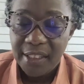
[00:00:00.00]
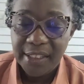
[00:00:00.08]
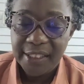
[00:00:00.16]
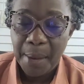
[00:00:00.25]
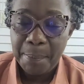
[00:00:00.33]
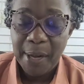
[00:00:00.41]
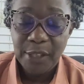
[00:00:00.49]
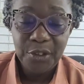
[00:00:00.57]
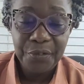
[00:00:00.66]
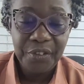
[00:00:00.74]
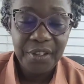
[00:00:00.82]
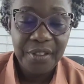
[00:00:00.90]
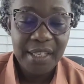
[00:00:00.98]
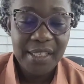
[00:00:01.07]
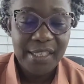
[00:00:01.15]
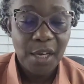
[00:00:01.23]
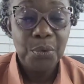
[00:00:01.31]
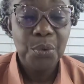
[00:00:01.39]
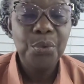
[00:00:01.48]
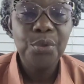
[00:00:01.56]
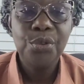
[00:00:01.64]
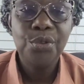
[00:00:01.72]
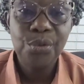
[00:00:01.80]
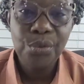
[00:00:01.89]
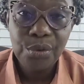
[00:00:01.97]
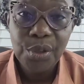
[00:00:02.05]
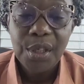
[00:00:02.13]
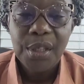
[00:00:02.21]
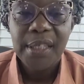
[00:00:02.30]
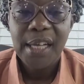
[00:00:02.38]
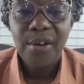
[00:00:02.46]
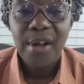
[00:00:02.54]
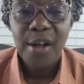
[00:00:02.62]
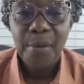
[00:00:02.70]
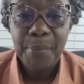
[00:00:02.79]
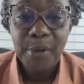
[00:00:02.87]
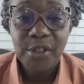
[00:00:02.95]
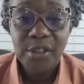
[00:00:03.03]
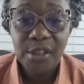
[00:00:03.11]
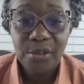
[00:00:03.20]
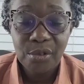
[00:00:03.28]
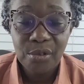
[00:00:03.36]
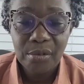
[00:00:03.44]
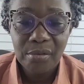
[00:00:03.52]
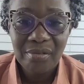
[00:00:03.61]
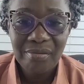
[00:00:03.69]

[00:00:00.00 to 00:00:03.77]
These are part of the things that we will do that will help us, you know,